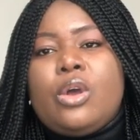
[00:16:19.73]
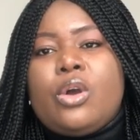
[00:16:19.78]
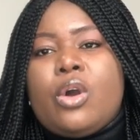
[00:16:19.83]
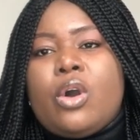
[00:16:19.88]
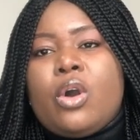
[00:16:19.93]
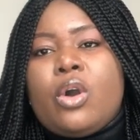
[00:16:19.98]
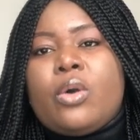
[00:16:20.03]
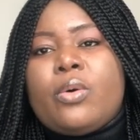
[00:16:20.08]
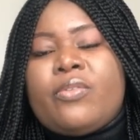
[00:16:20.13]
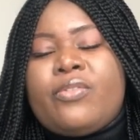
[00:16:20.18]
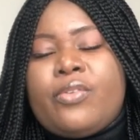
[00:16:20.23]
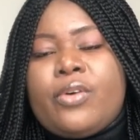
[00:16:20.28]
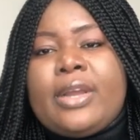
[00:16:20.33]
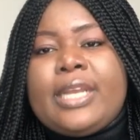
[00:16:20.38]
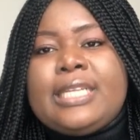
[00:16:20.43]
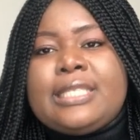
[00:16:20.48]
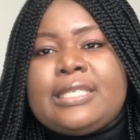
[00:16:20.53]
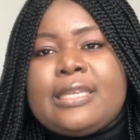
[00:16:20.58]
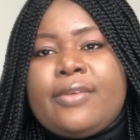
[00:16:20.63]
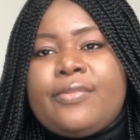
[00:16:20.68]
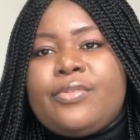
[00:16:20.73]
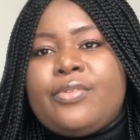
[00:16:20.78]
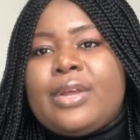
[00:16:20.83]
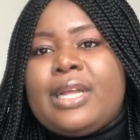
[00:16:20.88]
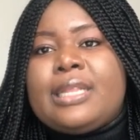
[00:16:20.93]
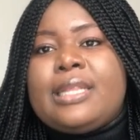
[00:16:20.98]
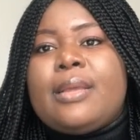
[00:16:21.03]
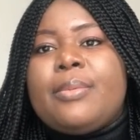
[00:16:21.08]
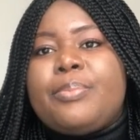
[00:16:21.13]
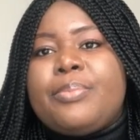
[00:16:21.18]
or for interview
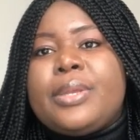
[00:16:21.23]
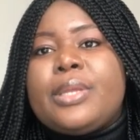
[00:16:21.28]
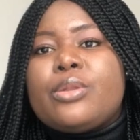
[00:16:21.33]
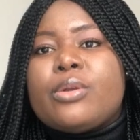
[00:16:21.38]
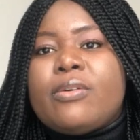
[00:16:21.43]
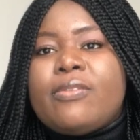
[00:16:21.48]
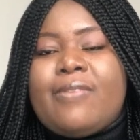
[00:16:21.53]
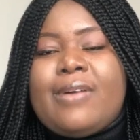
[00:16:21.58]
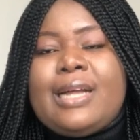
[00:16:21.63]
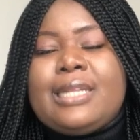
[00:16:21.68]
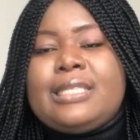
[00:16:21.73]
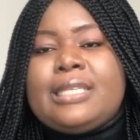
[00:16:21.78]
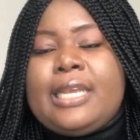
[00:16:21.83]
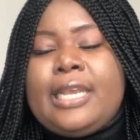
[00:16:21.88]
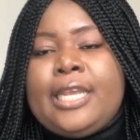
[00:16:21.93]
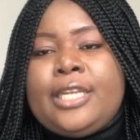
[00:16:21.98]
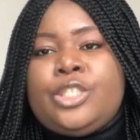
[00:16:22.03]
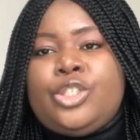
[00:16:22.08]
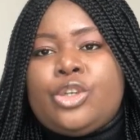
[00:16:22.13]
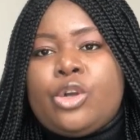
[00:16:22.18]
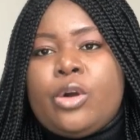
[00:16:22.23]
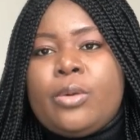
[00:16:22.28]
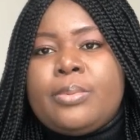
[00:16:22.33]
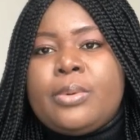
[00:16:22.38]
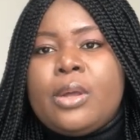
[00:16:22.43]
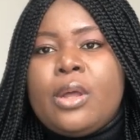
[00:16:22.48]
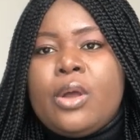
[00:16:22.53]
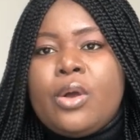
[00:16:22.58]
and then being offered a job.